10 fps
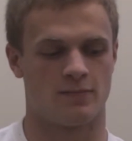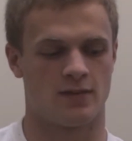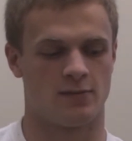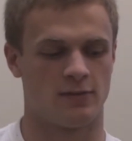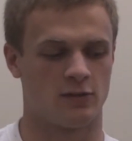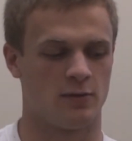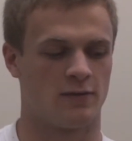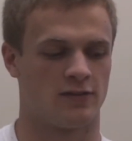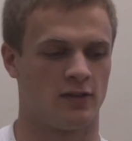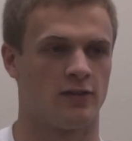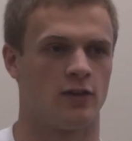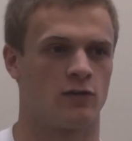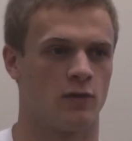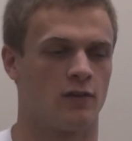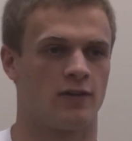It's basically to be a facilitator
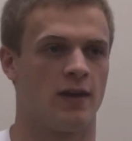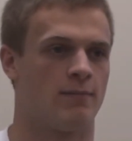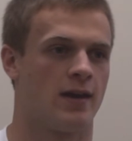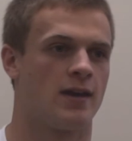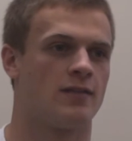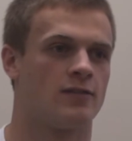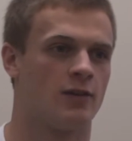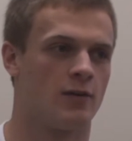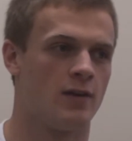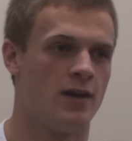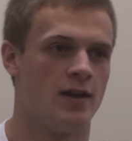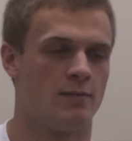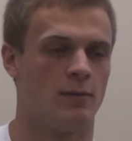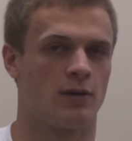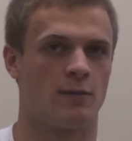as well of campaigns. So
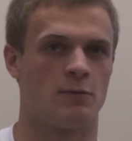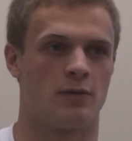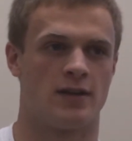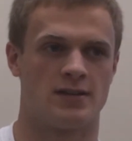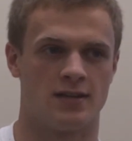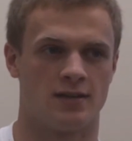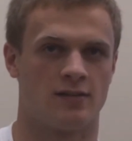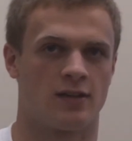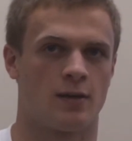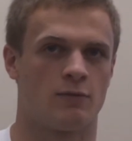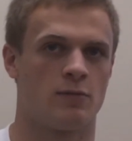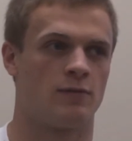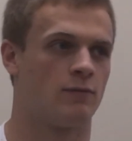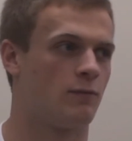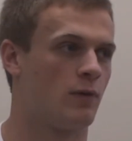people come to me with ideas, they come with me
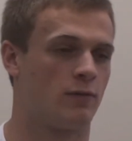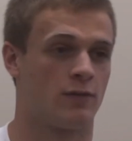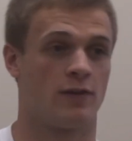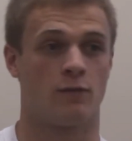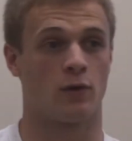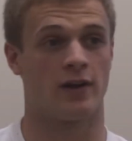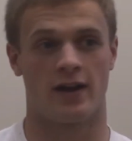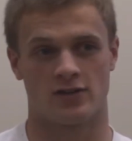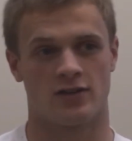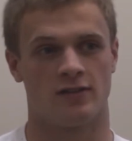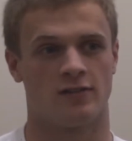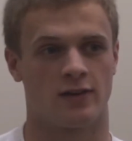for connections.